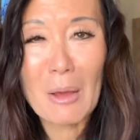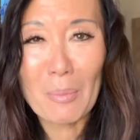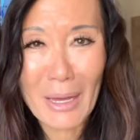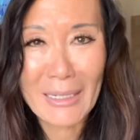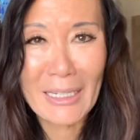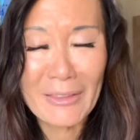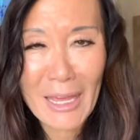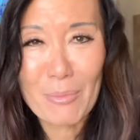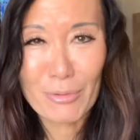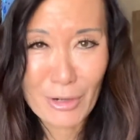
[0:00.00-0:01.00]
But in
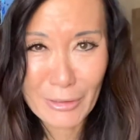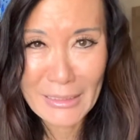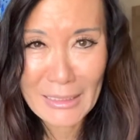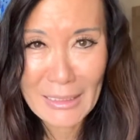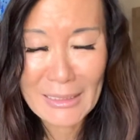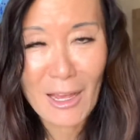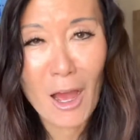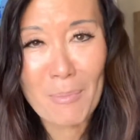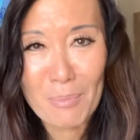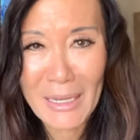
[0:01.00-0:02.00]
that process,
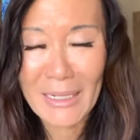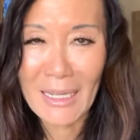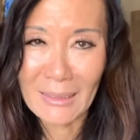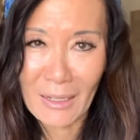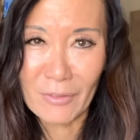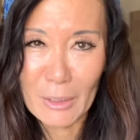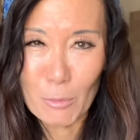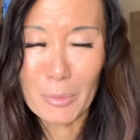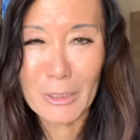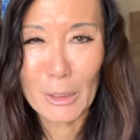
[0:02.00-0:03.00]
I met a lovely
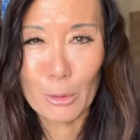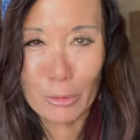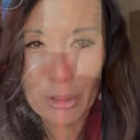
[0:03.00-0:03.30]
woman called